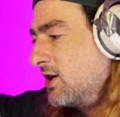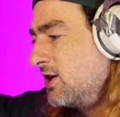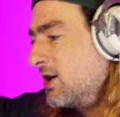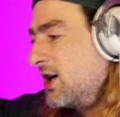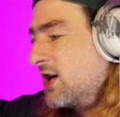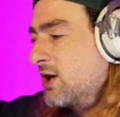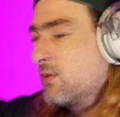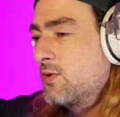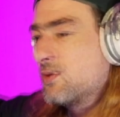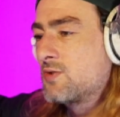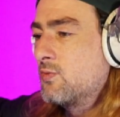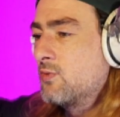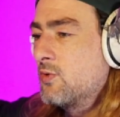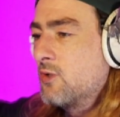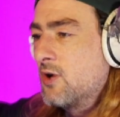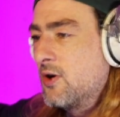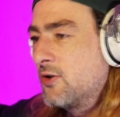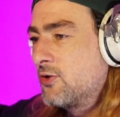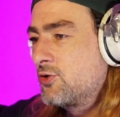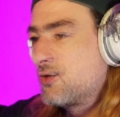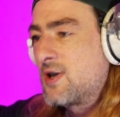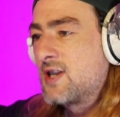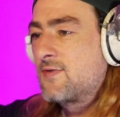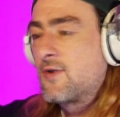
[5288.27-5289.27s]
and it wasn't worth
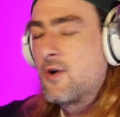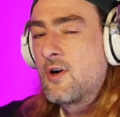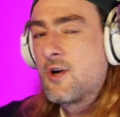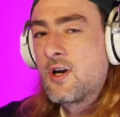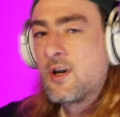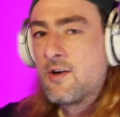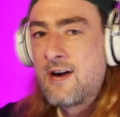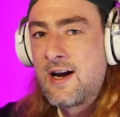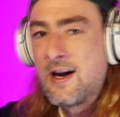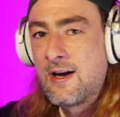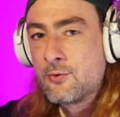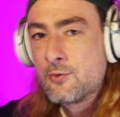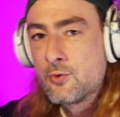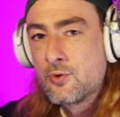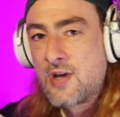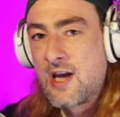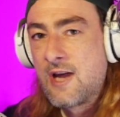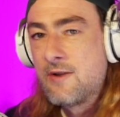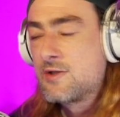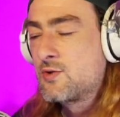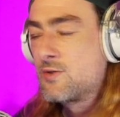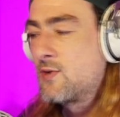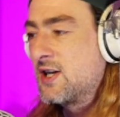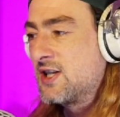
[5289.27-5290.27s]
transferring it around all day. It
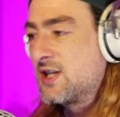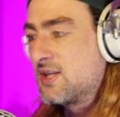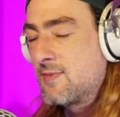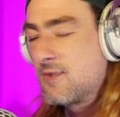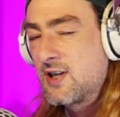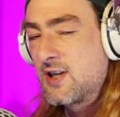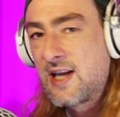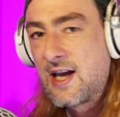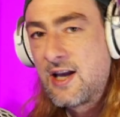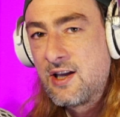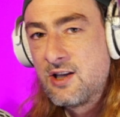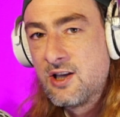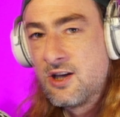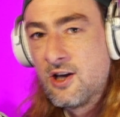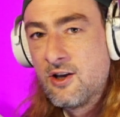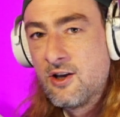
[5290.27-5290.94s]
was a waste of my day.